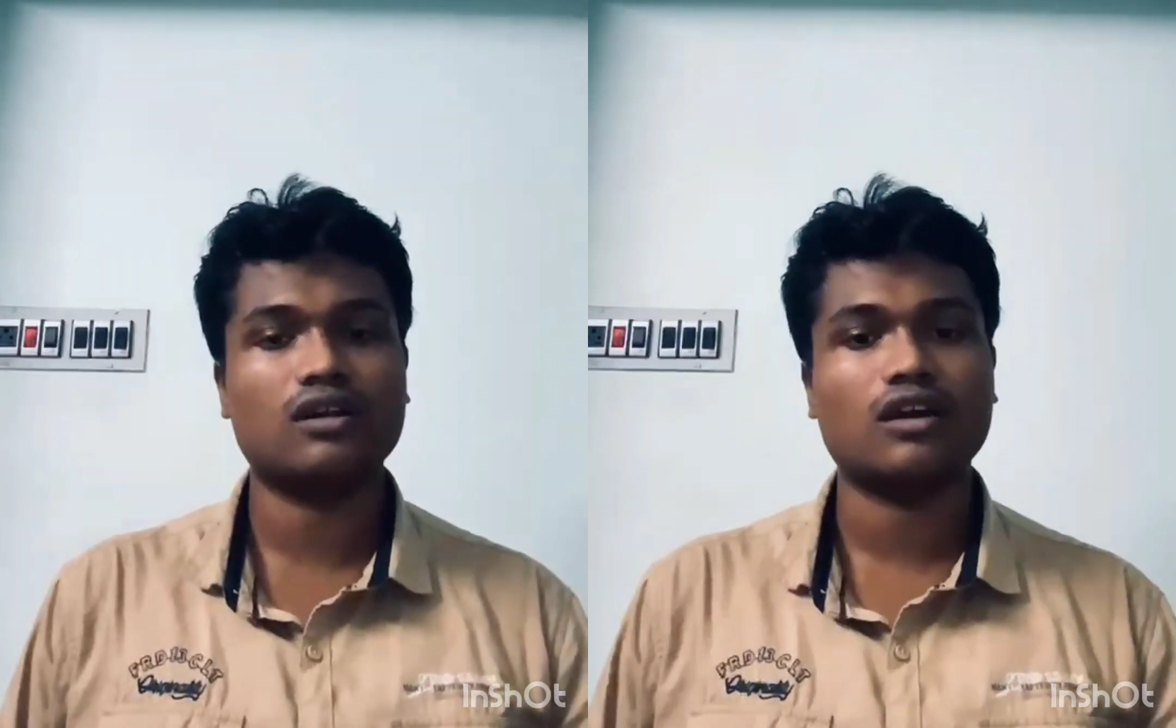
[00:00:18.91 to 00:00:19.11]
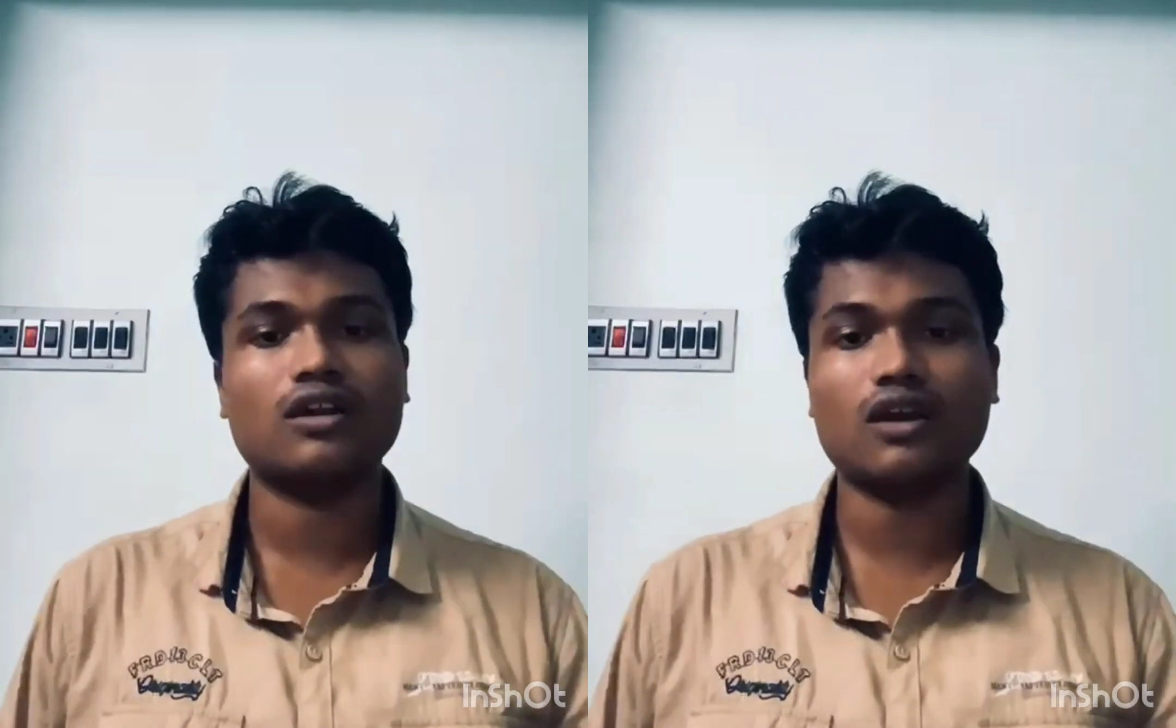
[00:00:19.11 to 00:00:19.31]

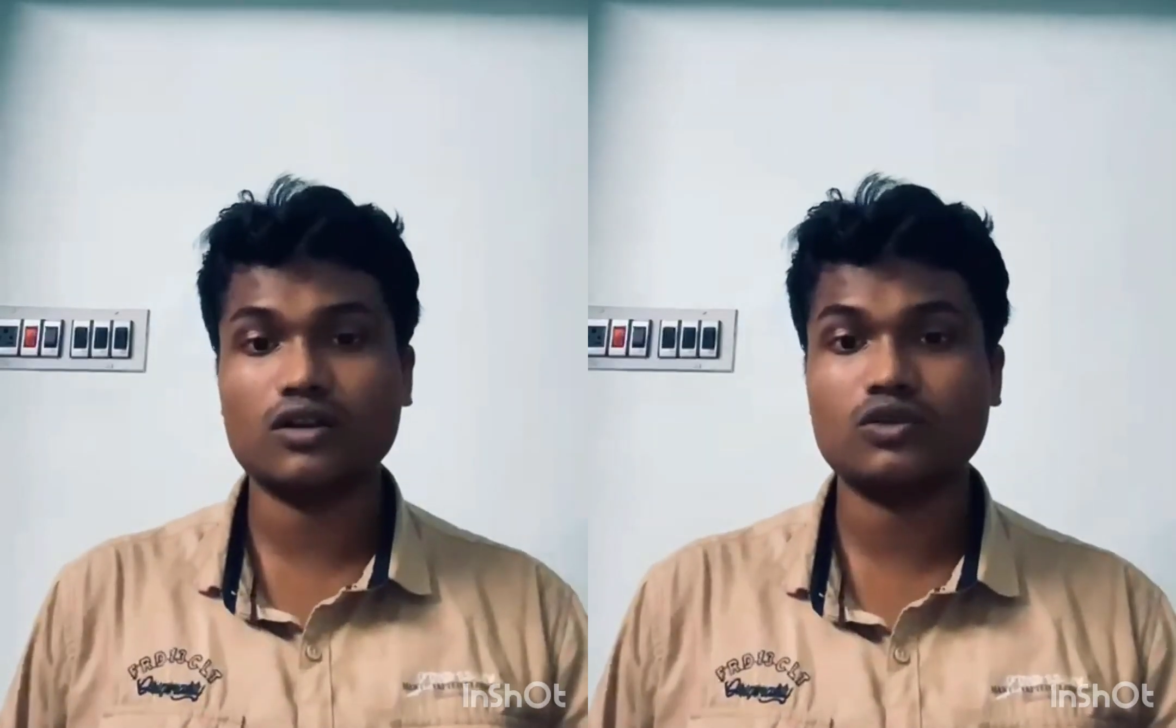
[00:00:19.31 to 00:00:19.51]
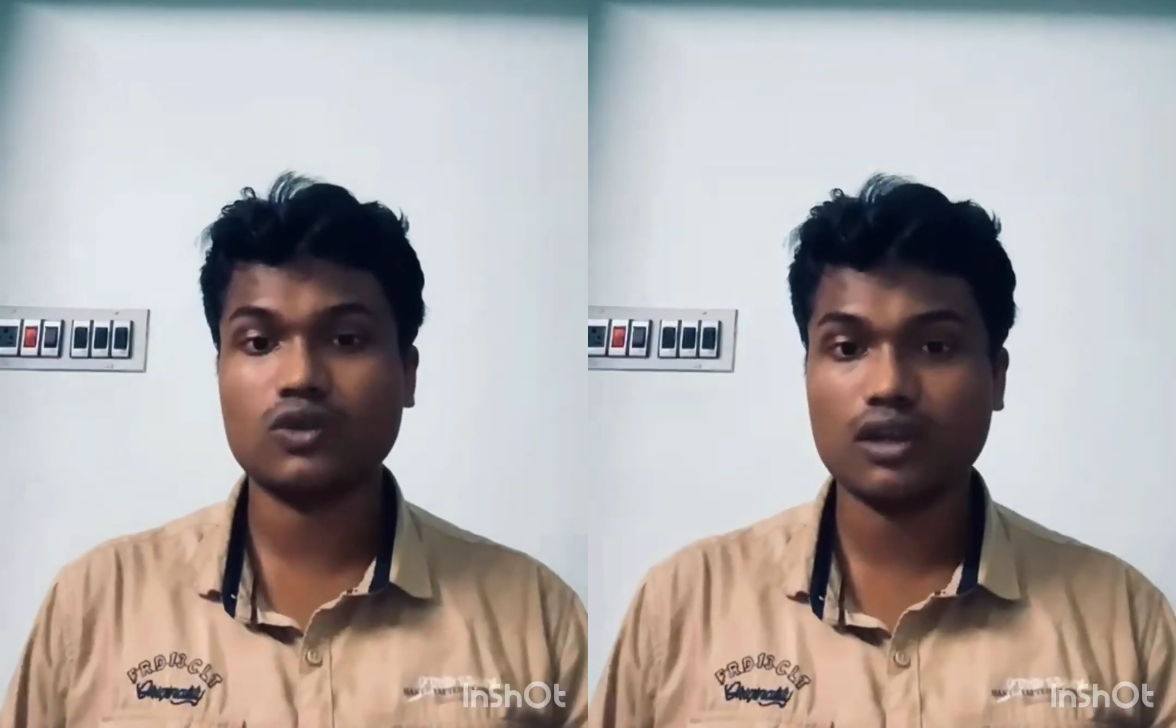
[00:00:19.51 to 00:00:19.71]
in
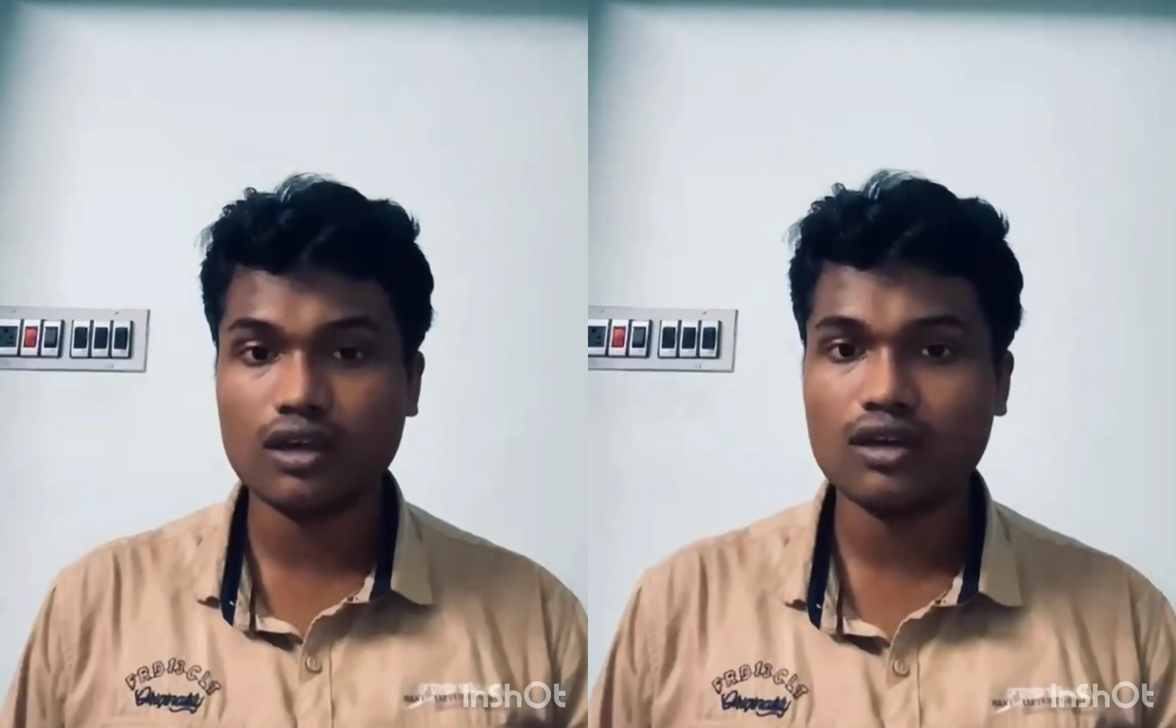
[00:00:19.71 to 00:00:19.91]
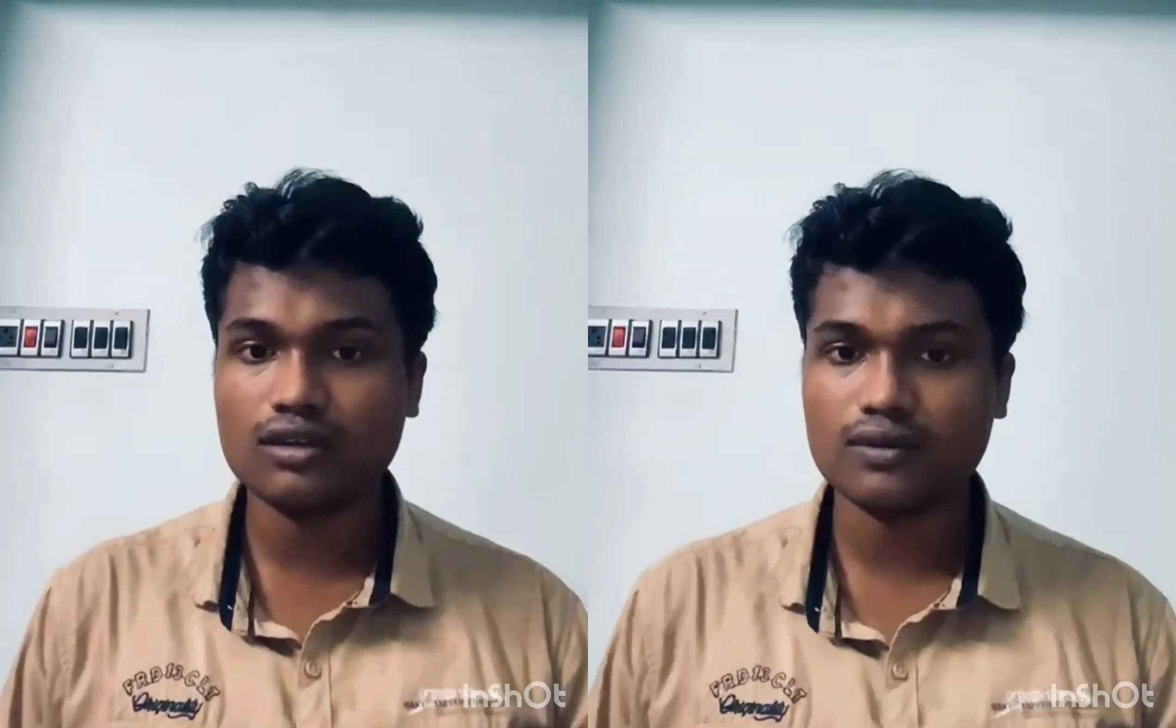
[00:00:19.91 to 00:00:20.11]
order to
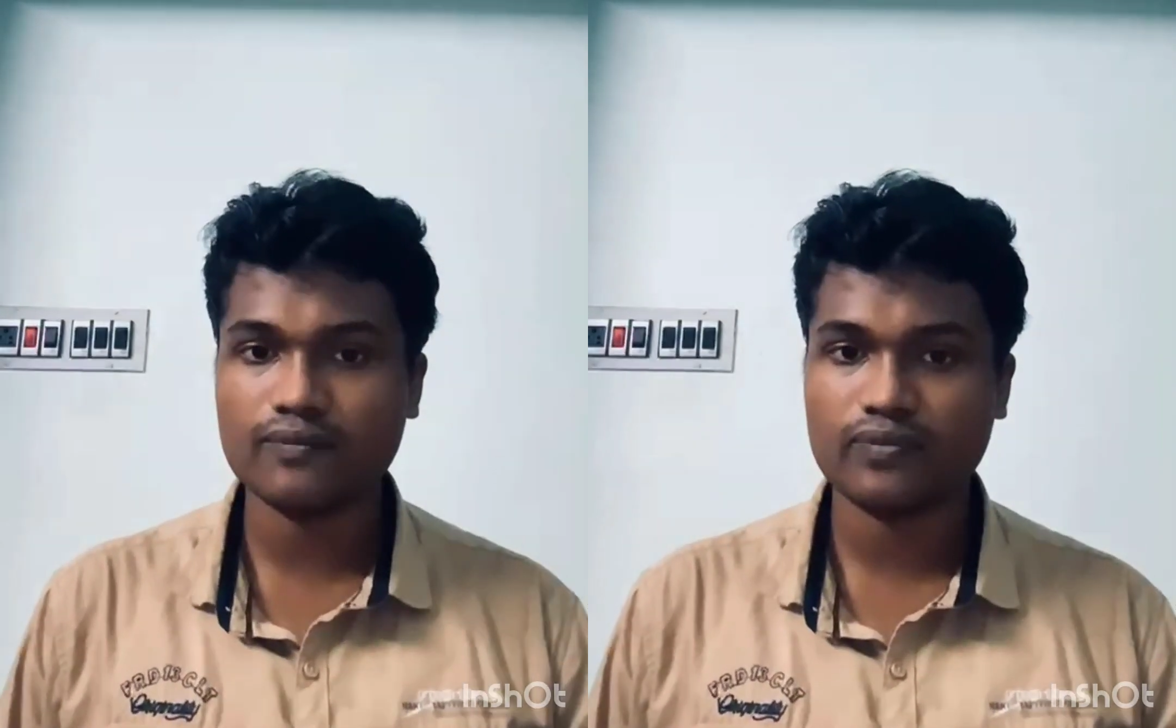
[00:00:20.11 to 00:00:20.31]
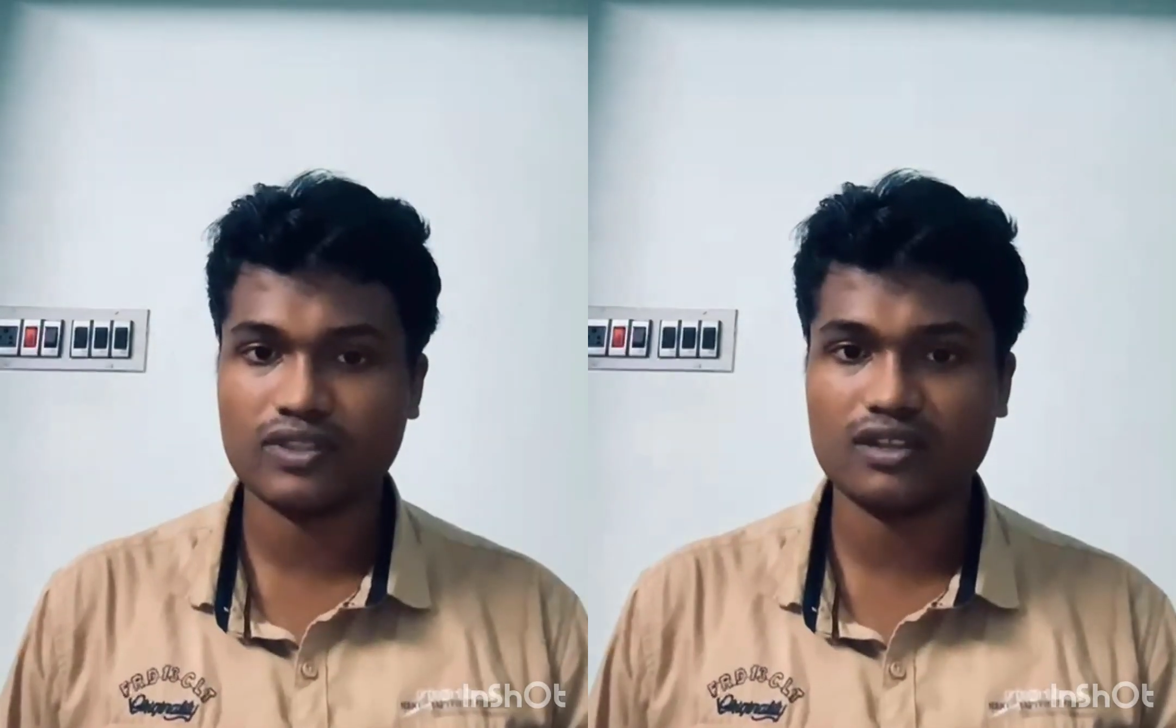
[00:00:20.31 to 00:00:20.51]
learn
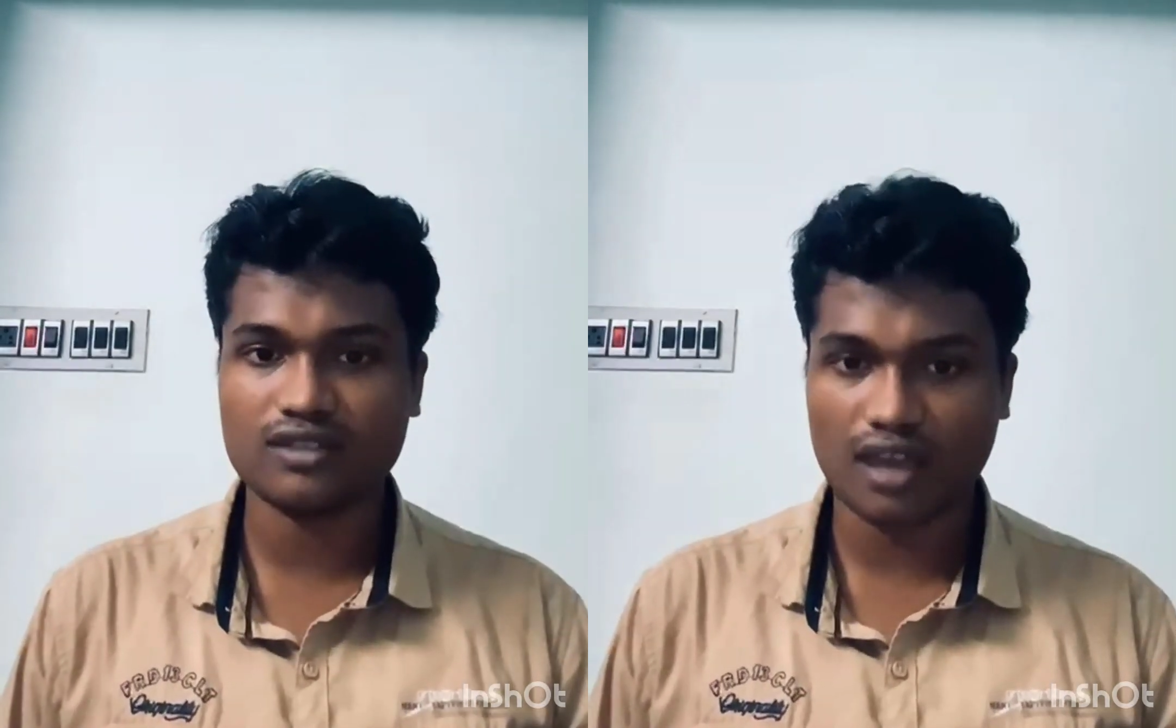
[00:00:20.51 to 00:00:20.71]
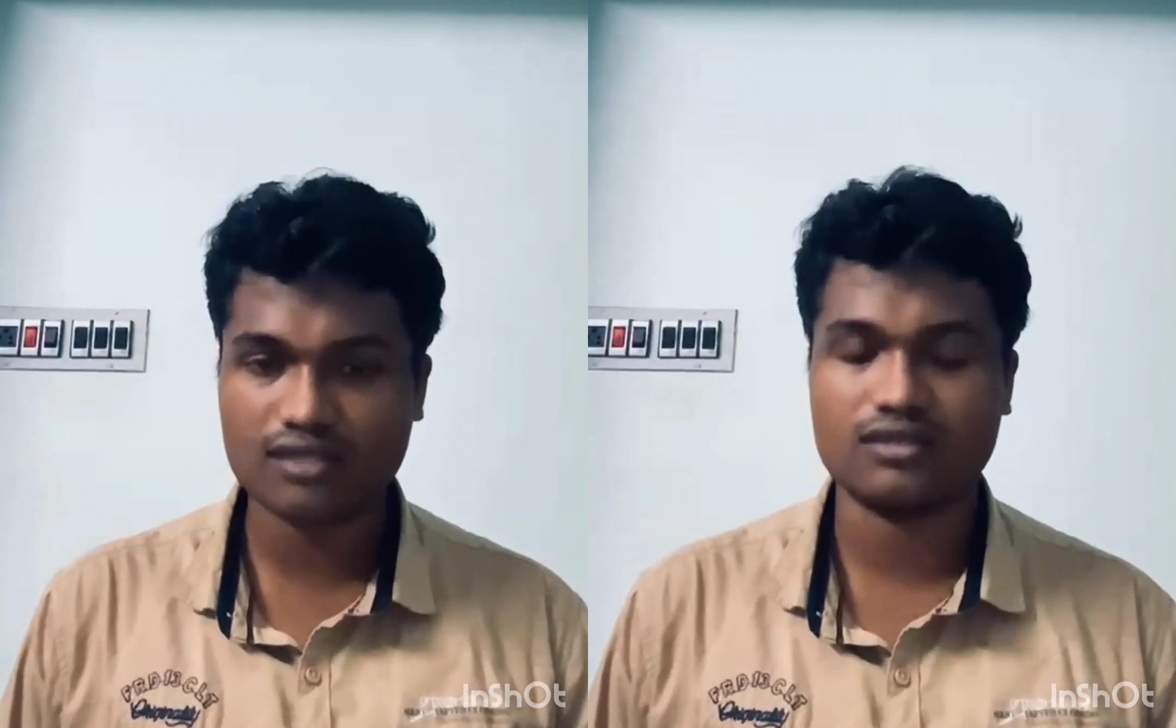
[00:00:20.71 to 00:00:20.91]

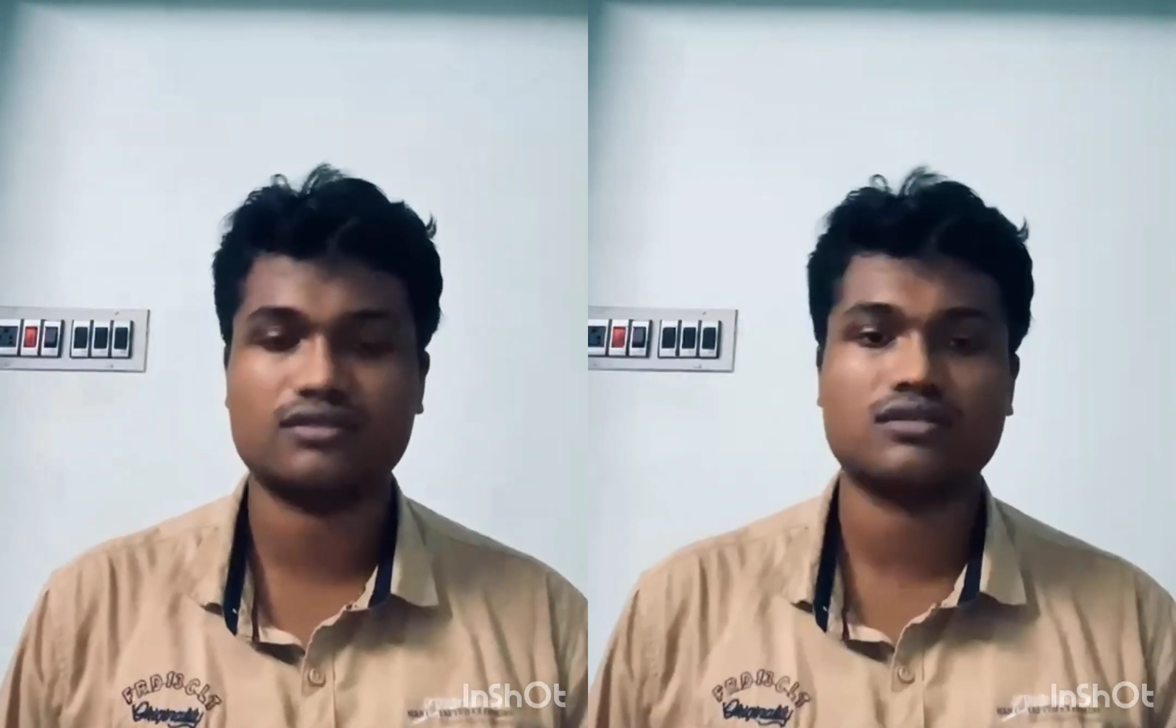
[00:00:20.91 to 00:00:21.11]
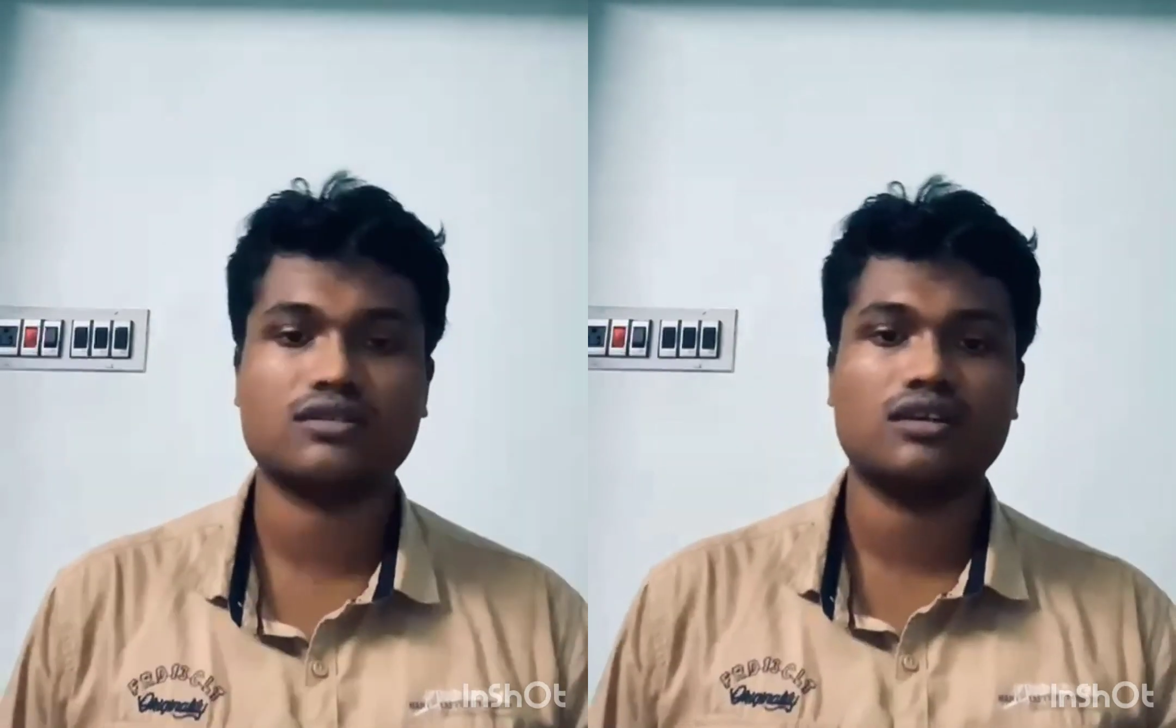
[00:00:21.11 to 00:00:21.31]
these ages.